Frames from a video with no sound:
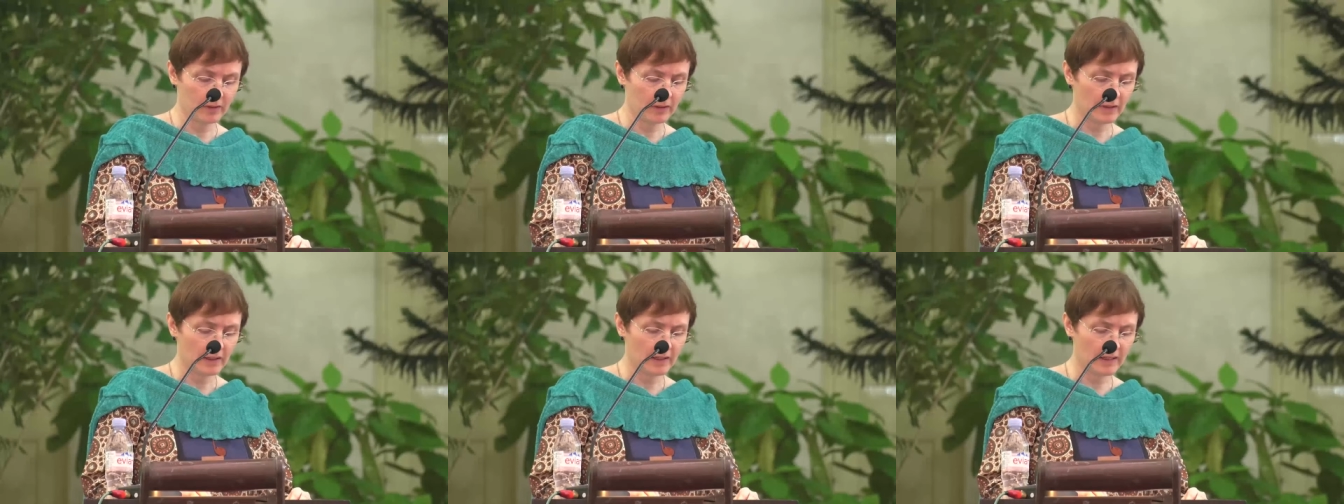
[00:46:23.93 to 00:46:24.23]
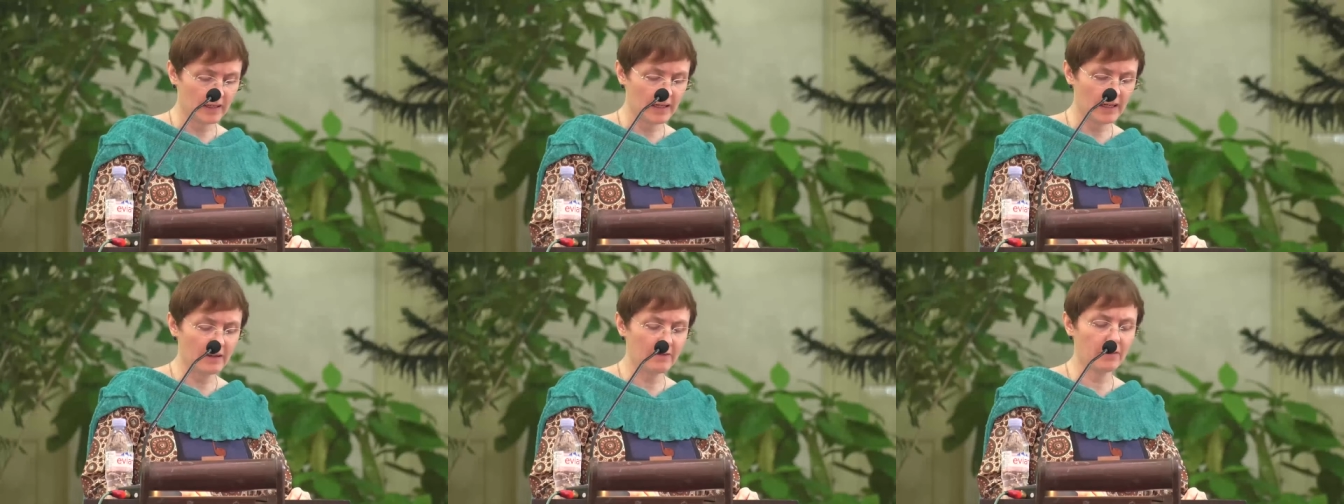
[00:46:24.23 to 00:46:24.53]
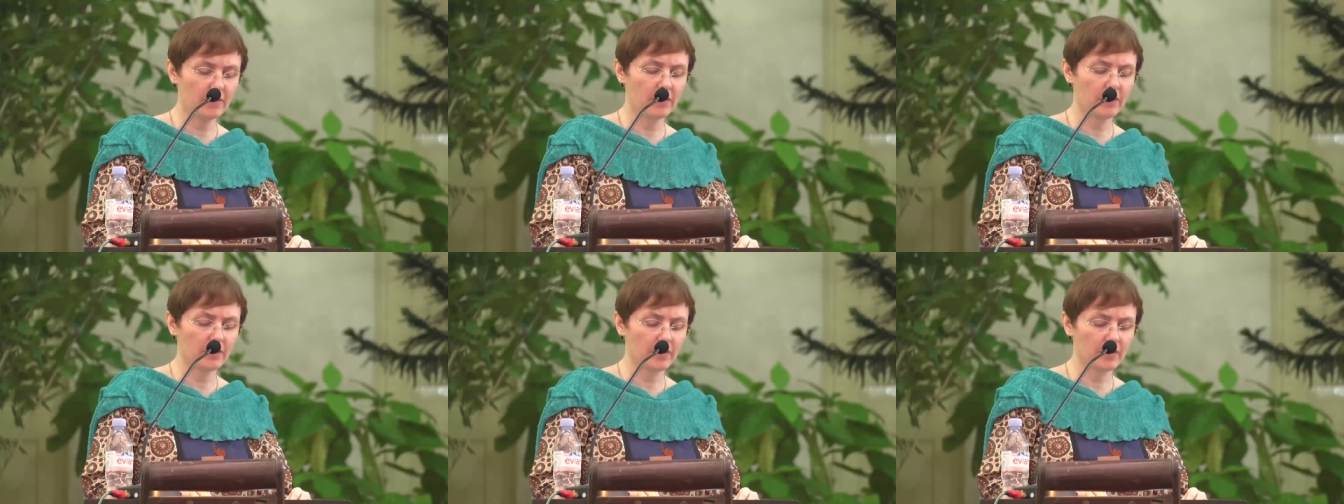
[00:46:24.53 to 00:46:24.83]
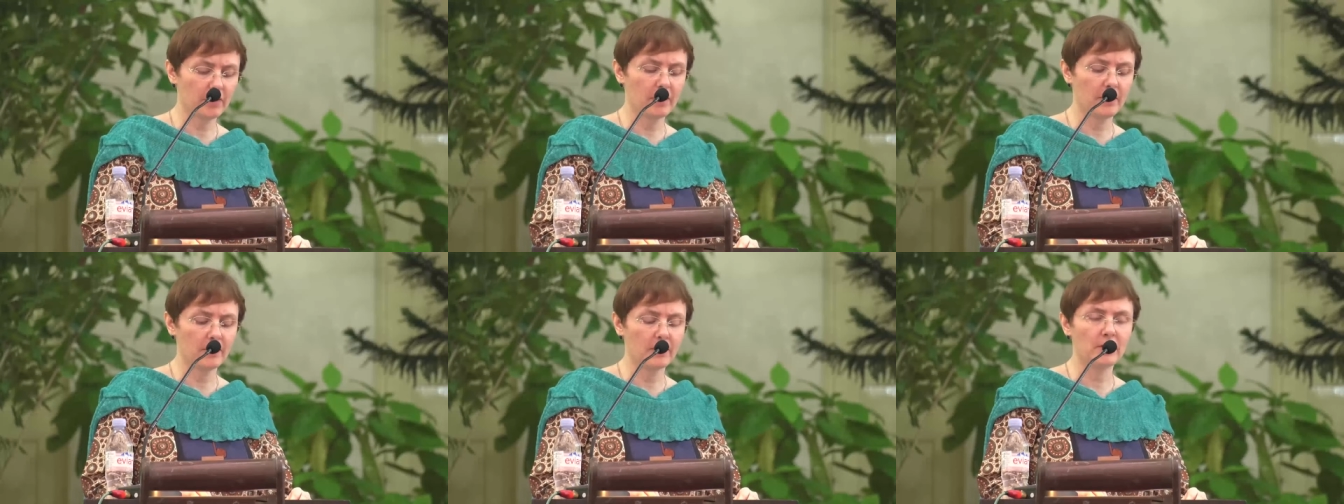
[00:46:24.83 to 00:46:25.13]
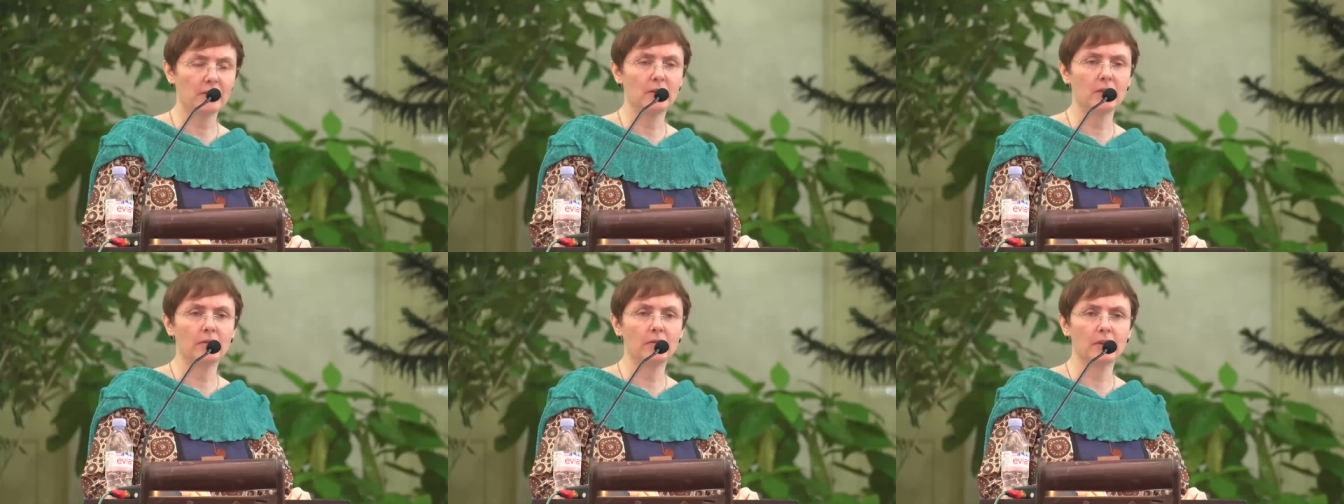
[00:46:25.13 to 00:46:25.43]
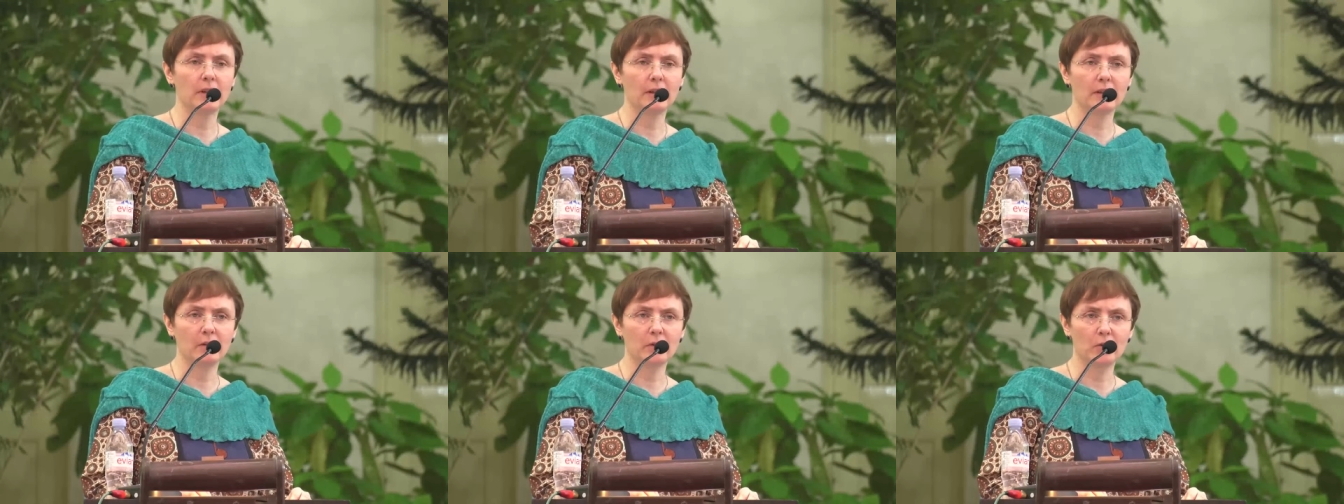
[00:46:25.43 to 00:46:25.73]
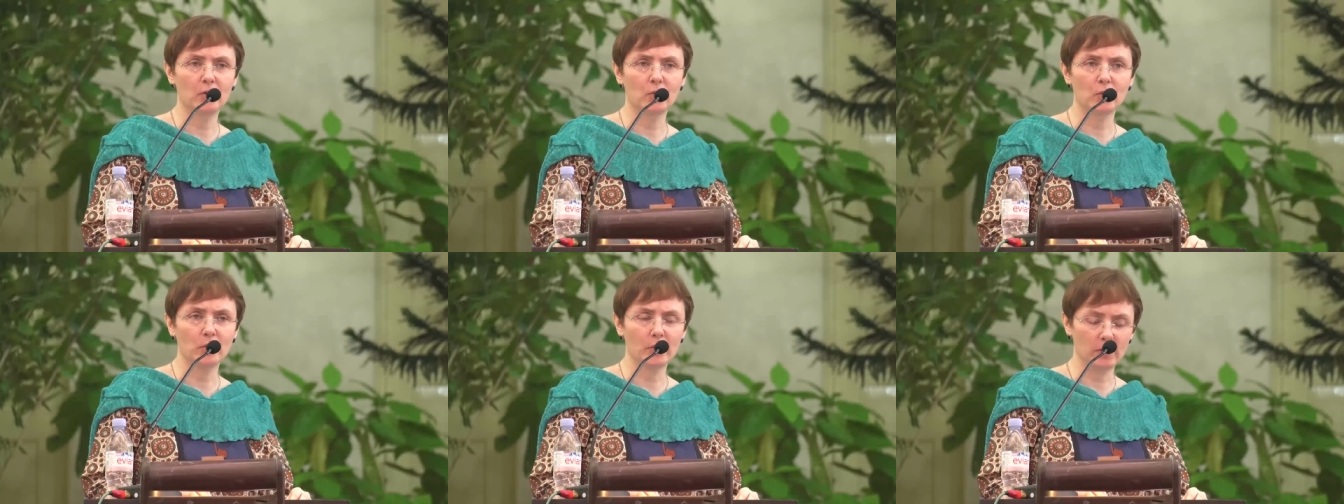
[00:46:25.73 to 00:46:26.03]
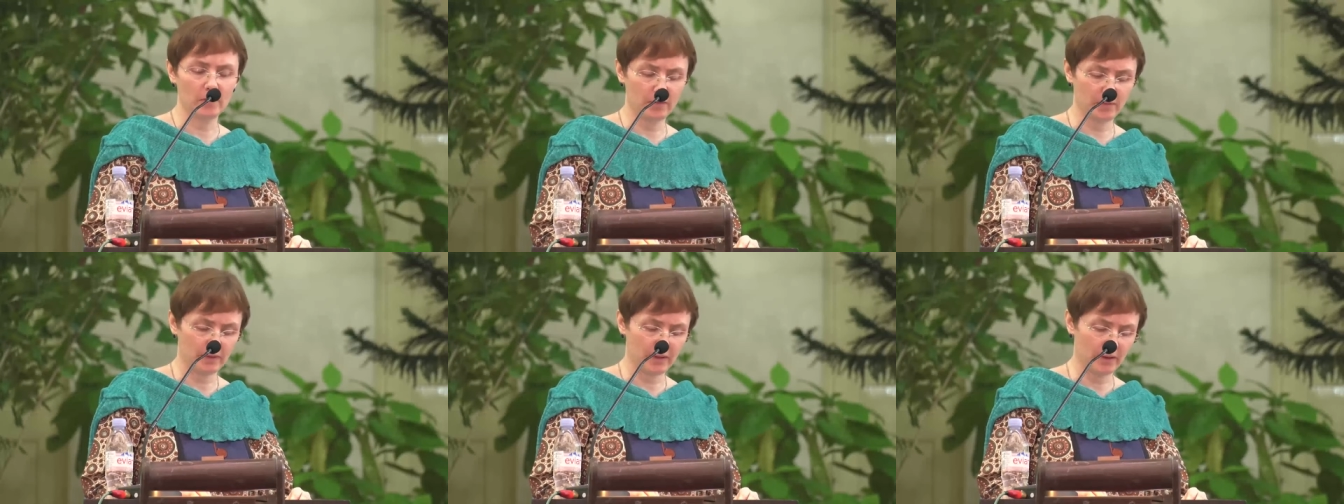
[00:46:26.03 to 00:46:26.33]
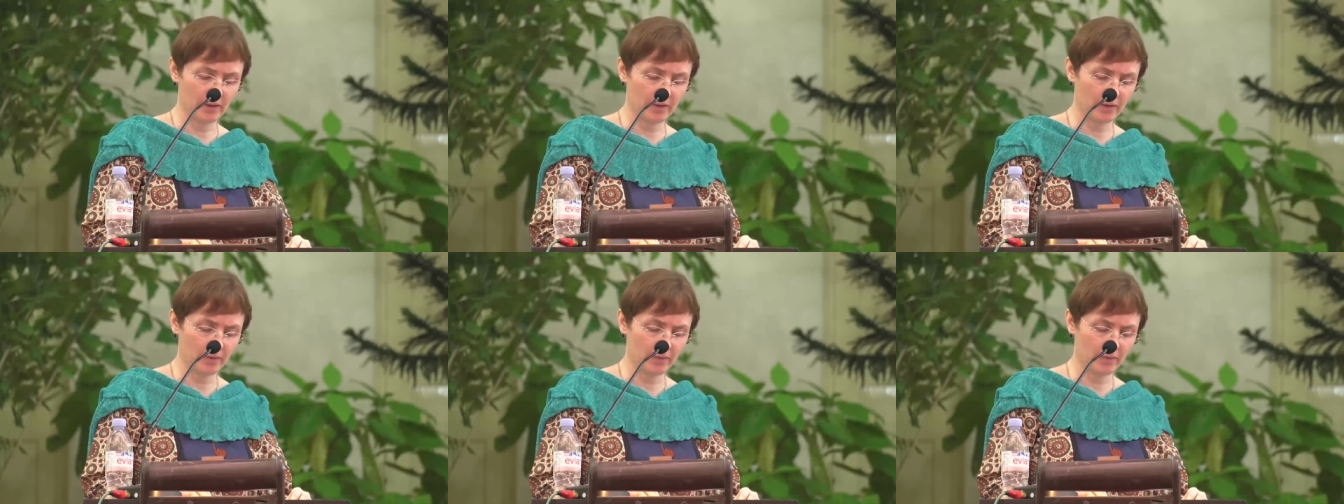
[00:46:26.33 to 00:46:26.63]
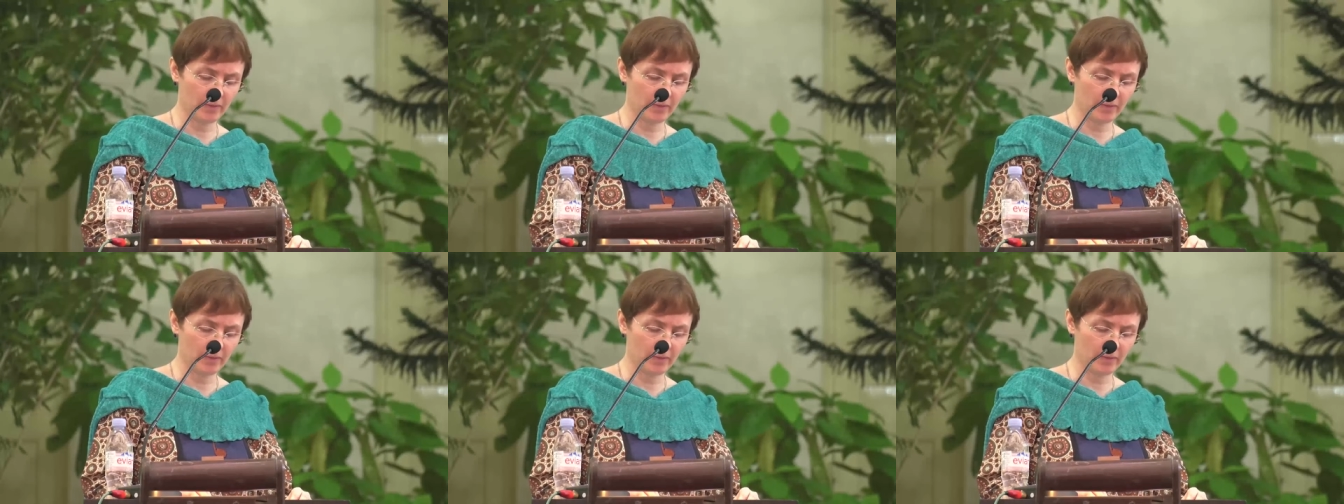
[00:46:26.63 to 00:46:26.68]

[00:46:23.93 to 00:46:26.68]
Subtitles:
and never thinks of others' welfare.